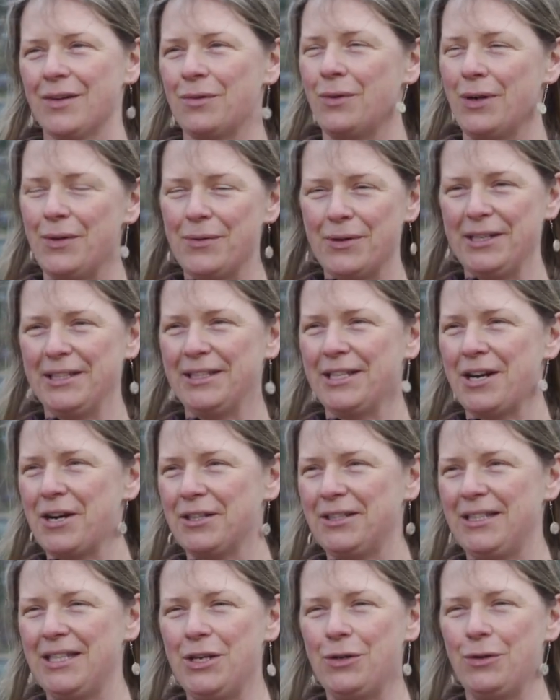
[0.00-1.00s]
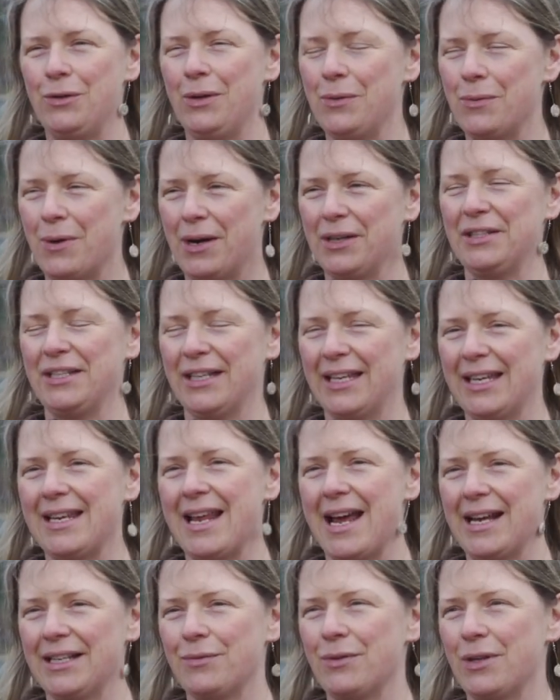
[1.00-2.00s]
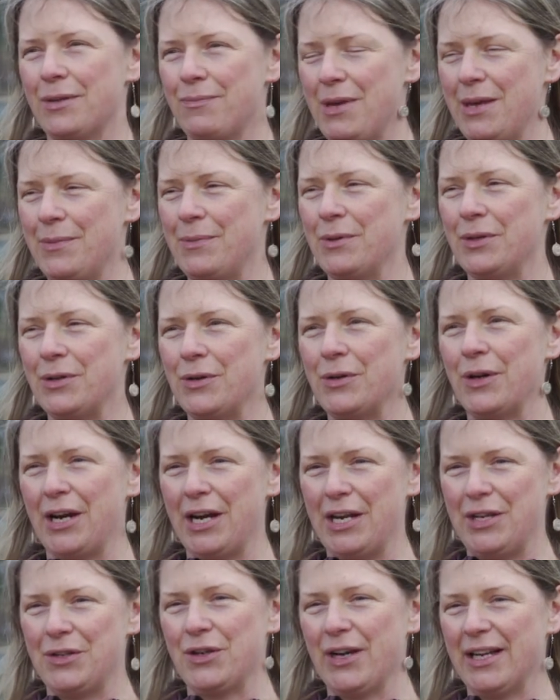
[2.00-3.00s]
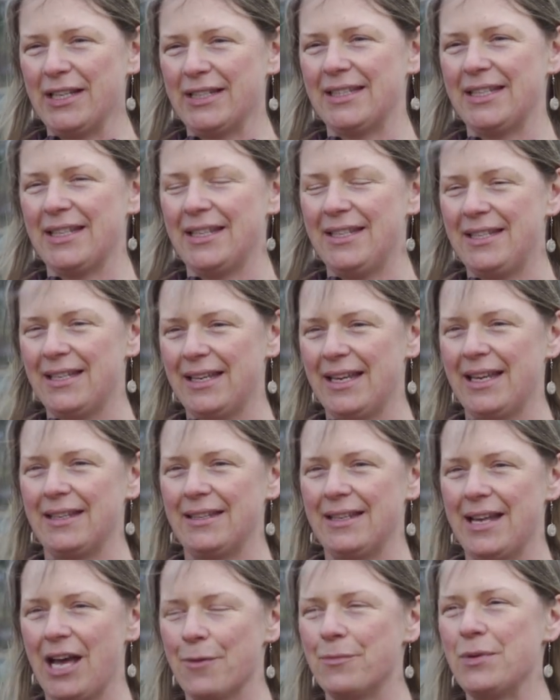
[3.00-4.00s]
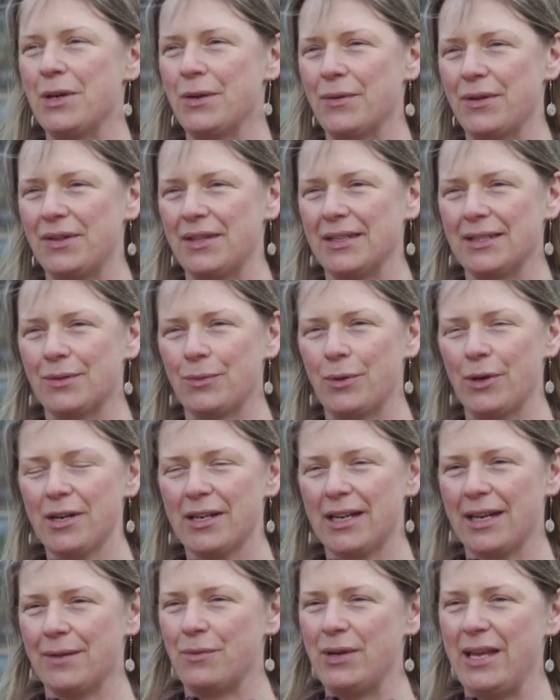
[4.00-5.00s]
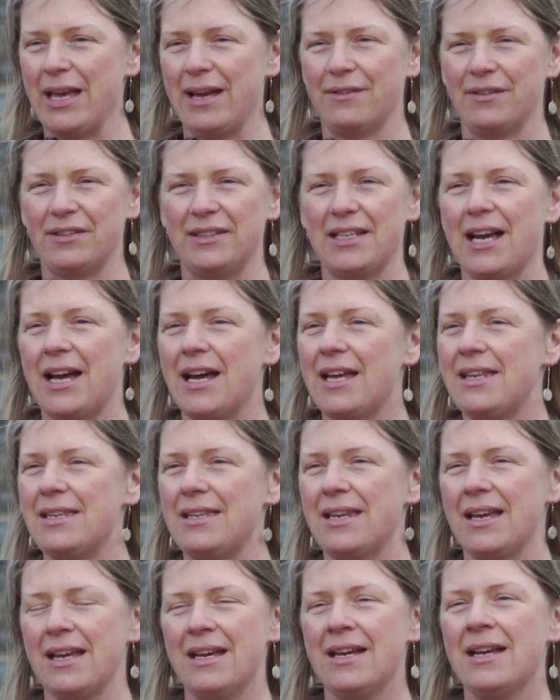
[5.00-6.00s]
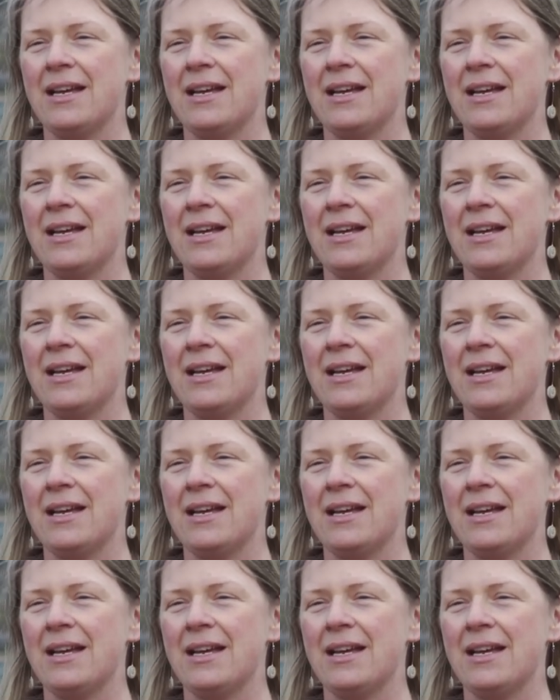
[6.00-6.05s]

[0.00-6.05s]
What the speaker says: We want to talk to you. We want to connect with people who are interested in helping with this work, and we have a ton